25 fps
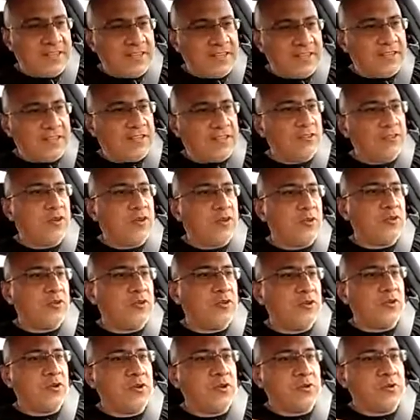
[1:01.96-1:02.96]

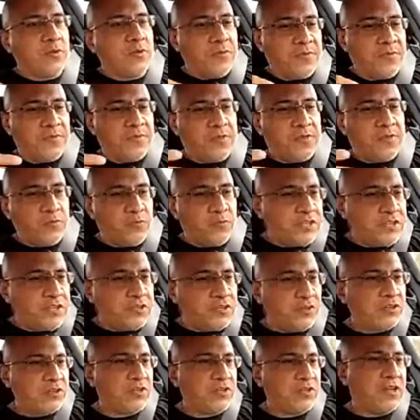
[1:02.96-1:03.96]
your
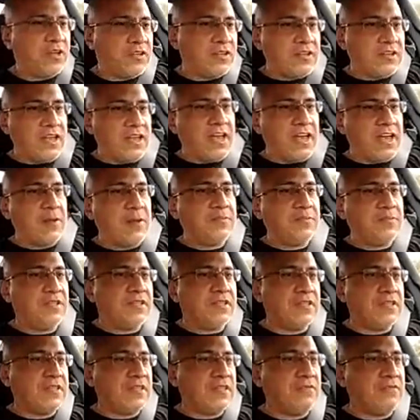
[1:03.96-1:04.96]
research on apps,
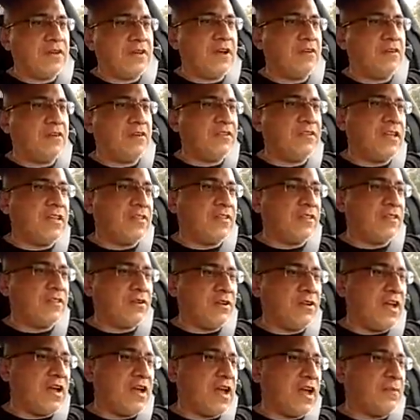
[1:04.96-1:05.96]
and I found that there are
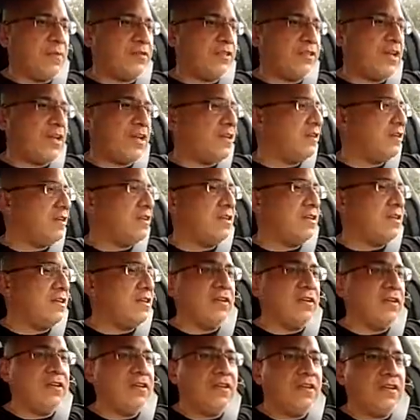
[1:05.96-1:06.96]
apps that
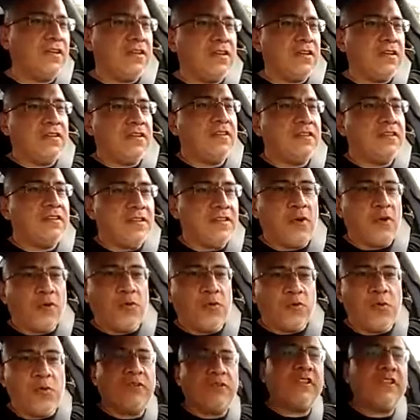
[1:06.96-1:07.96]

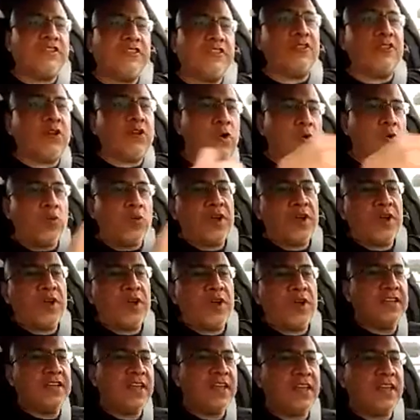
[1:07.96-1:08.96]
will let you know when
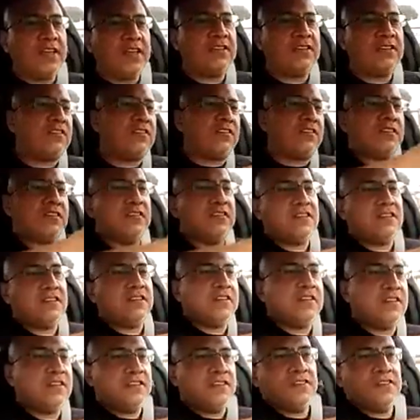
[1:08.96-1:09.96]
gigs,
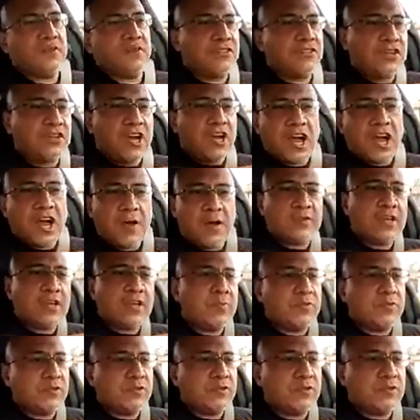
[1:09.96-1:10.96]
jobs,
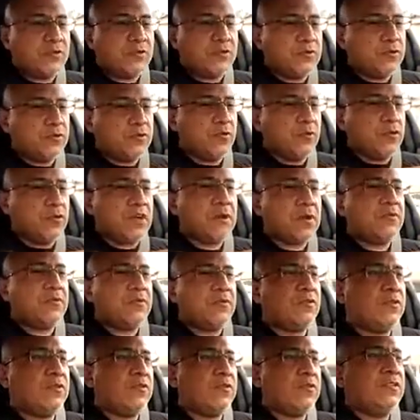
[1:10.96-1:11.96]
opportunities, work
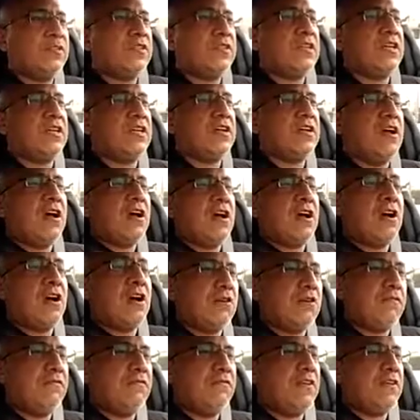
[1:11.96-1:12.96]
opportunities
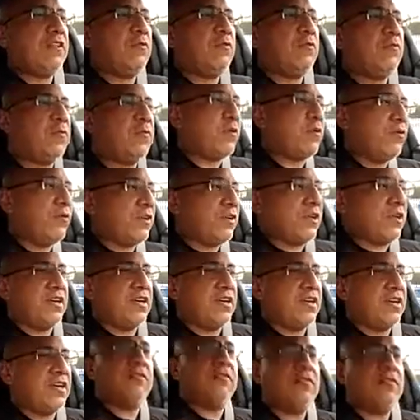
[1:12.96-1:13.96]
are available
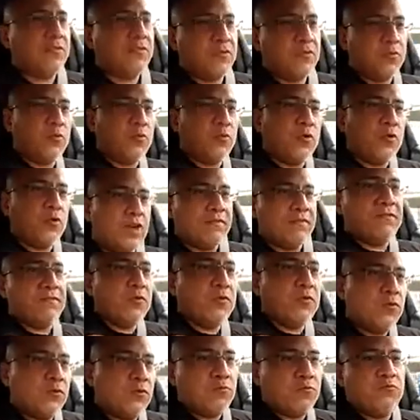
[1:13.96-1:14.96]
in
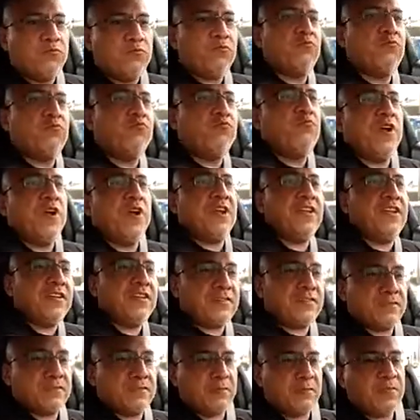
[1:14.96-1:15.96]
whatever radius
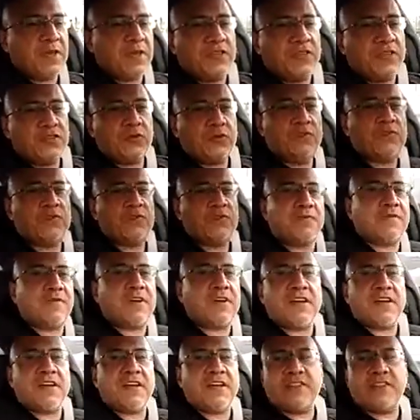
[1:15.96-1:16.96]
of space you've
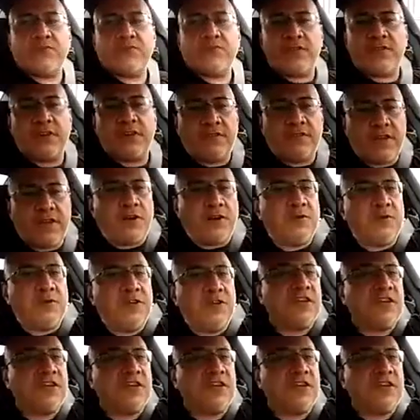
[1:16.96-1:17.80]
defined, whatever area